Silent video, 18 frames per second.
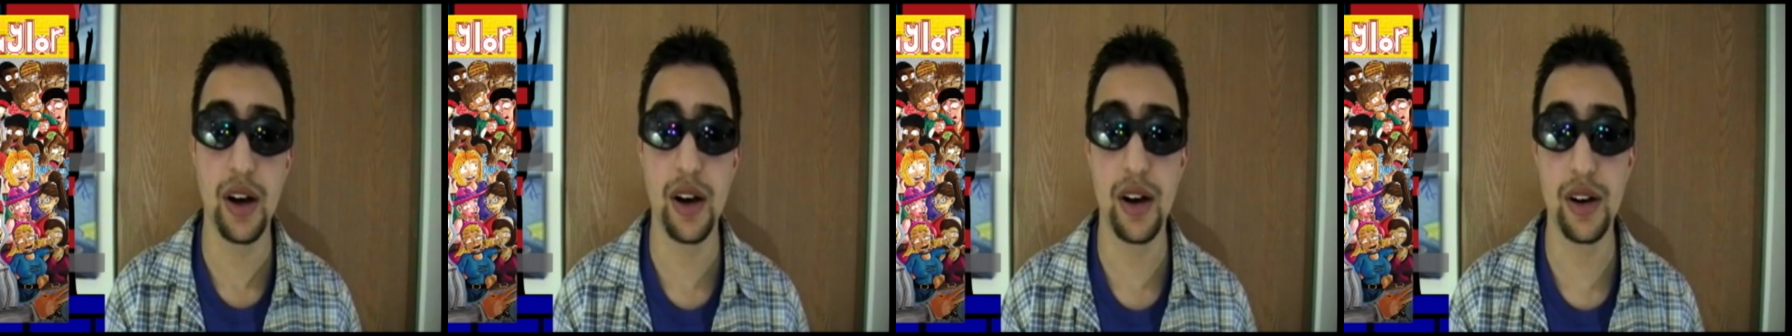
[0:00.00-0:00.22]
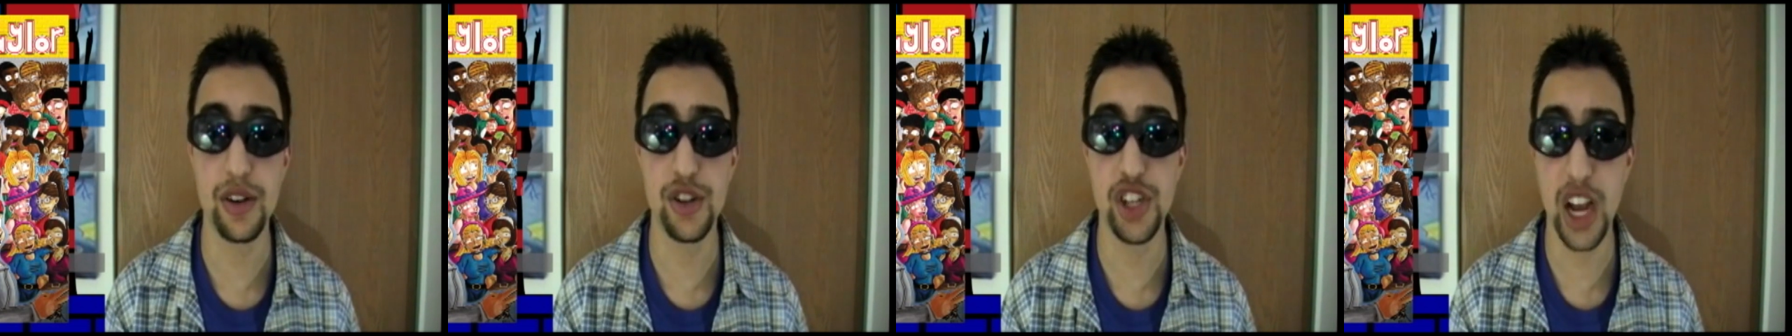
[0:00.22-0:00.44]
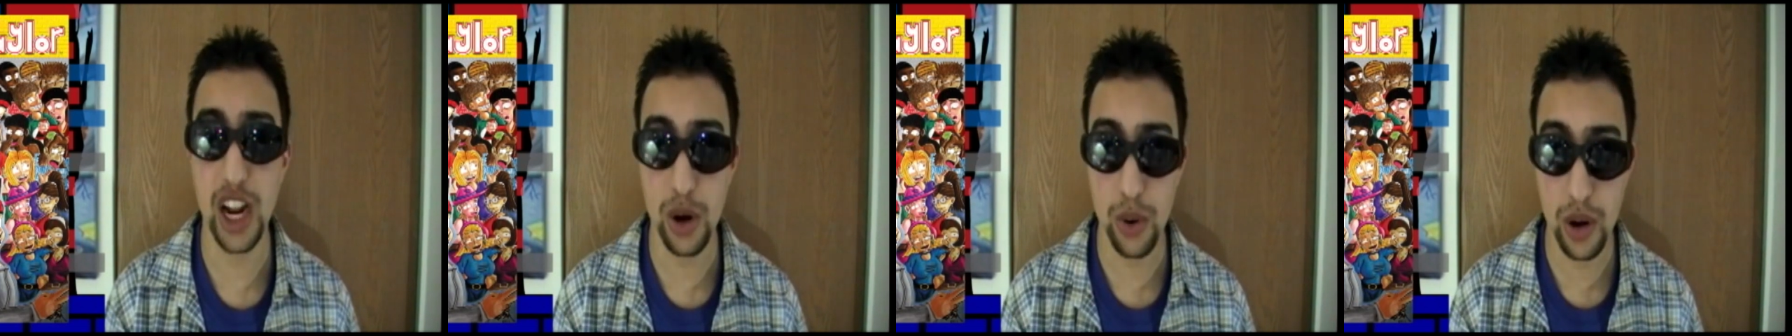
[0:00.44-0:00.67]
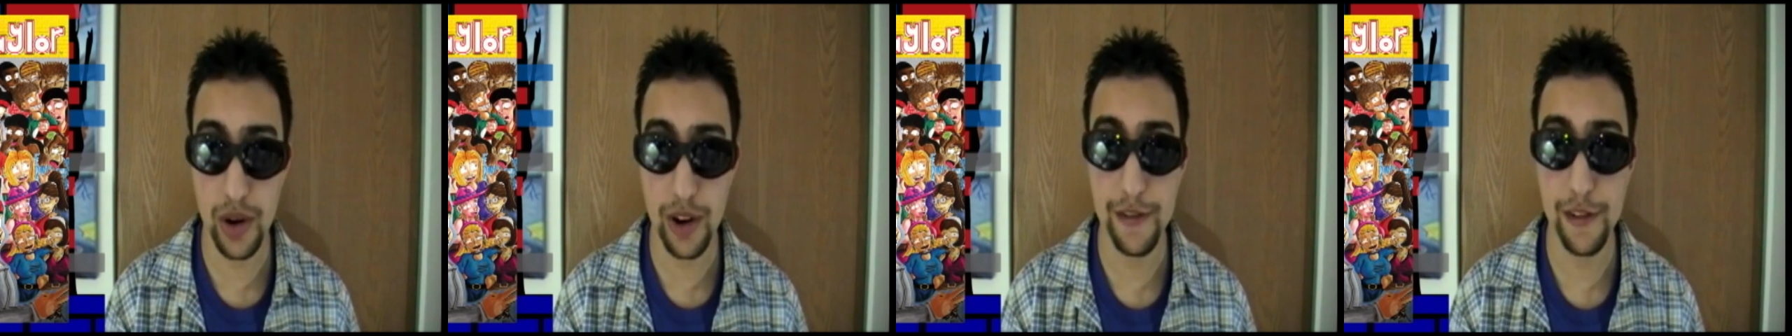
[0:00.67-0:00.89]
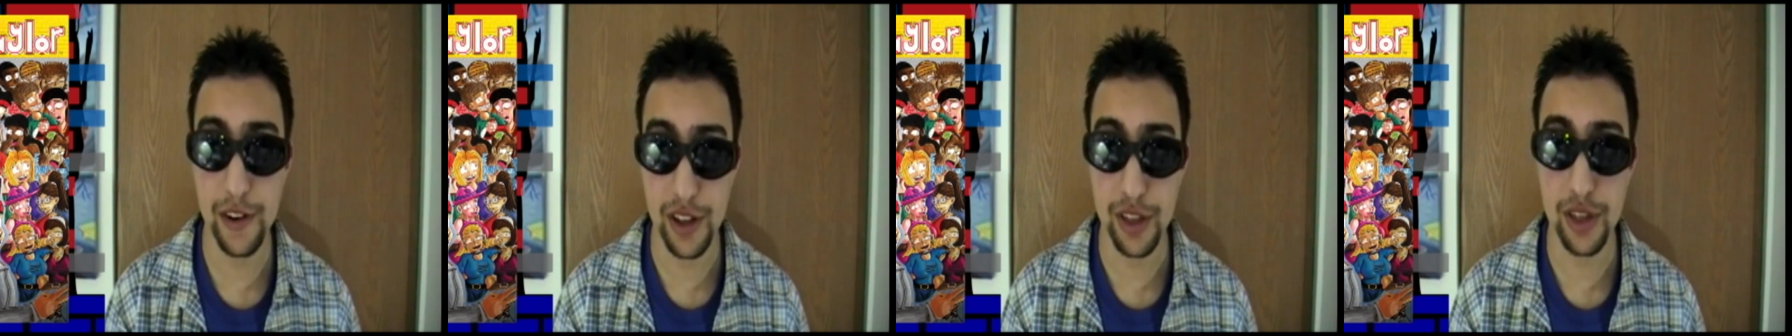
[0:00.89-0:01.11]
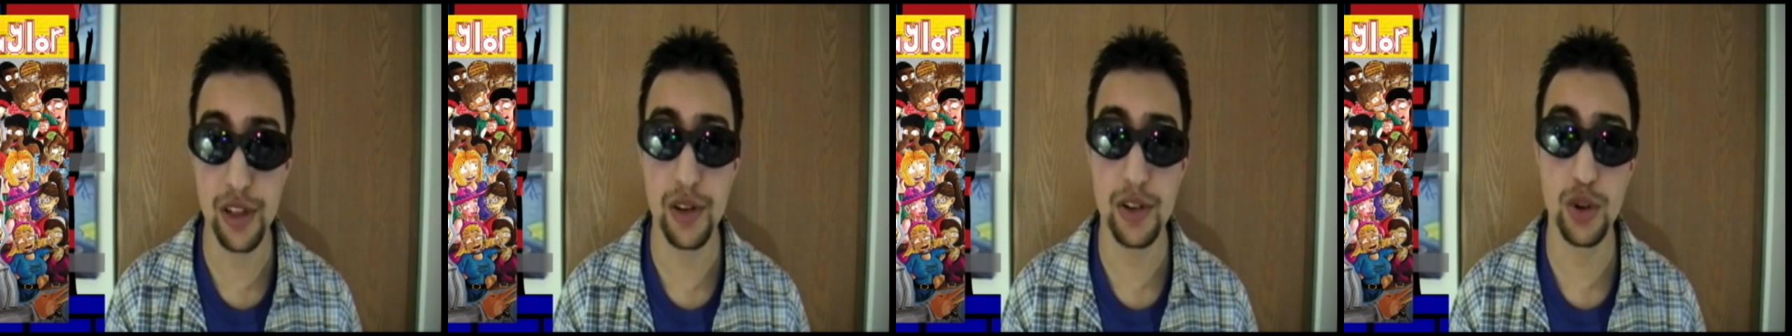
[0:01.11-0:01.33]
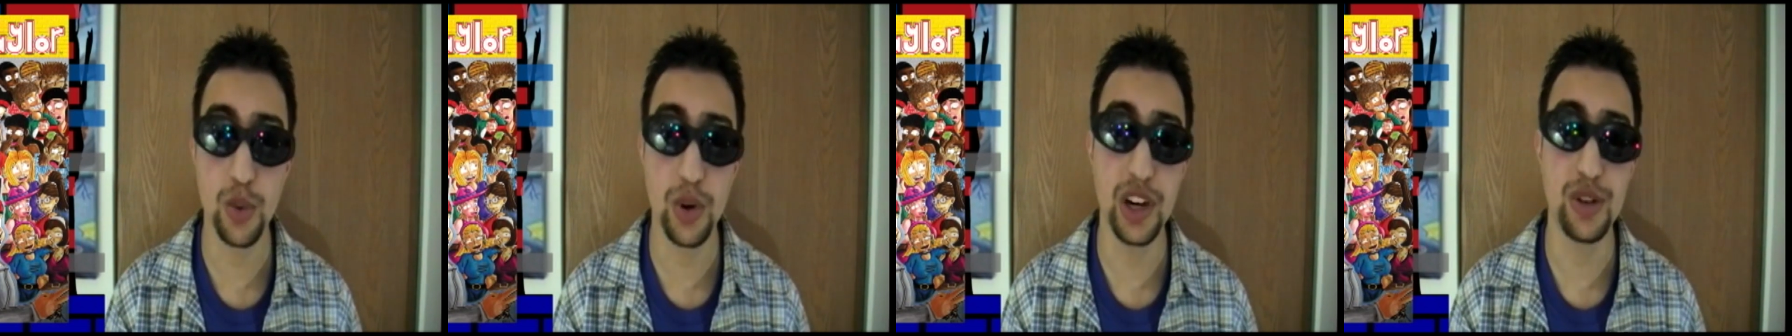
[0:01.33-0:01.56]
on January fifth,
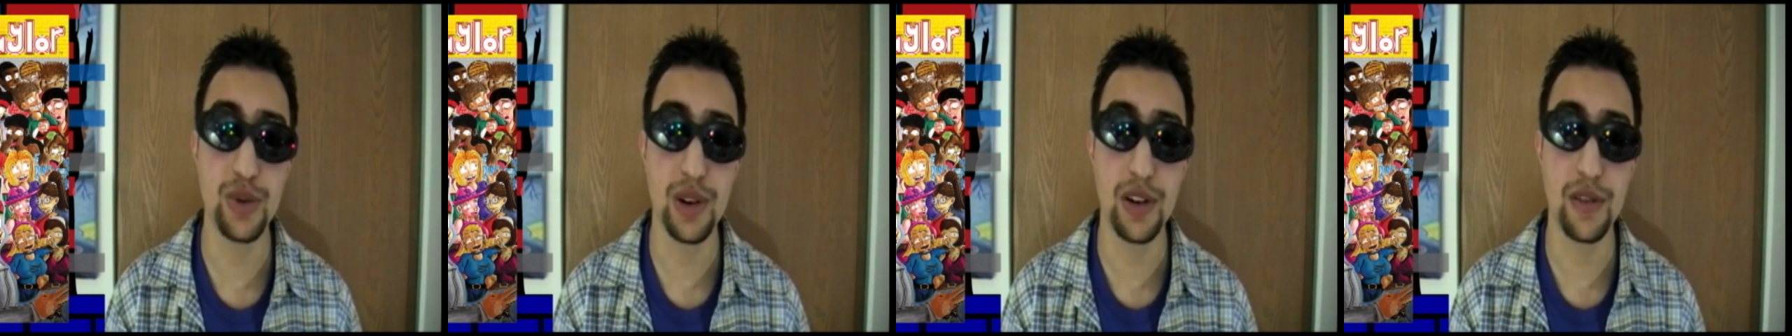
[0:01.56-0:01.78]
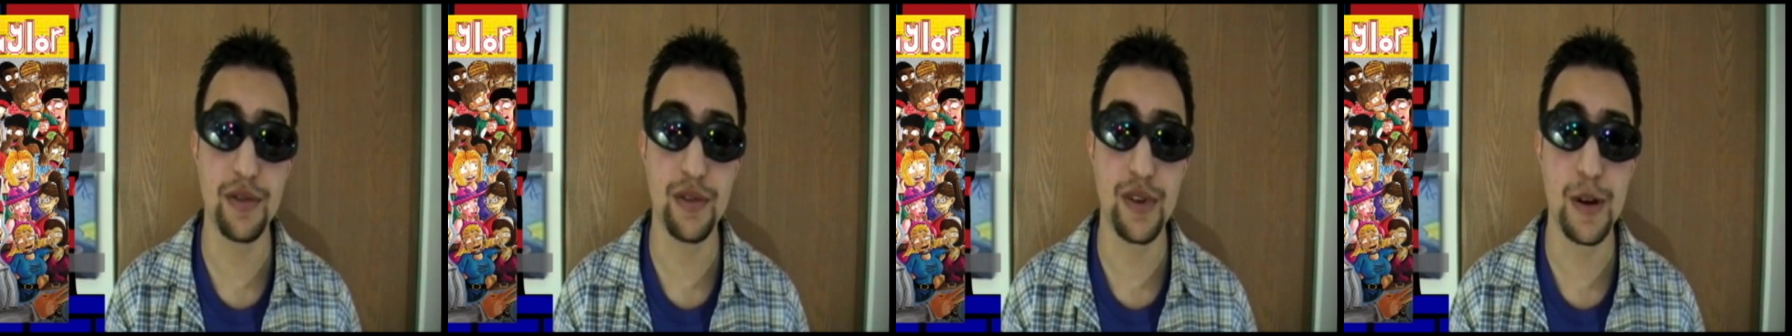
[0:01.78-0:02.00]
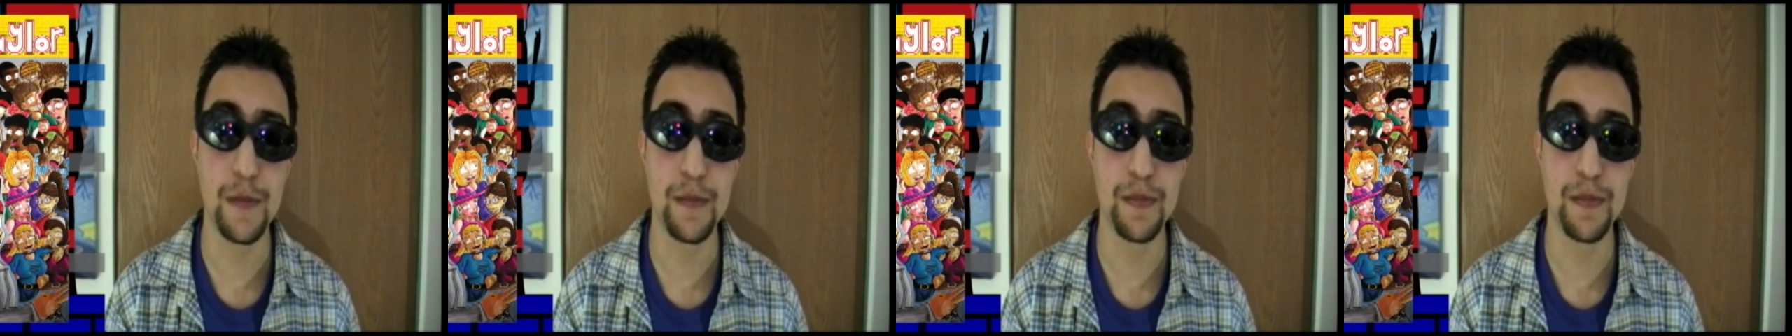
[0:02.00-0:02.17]
twenty twelve.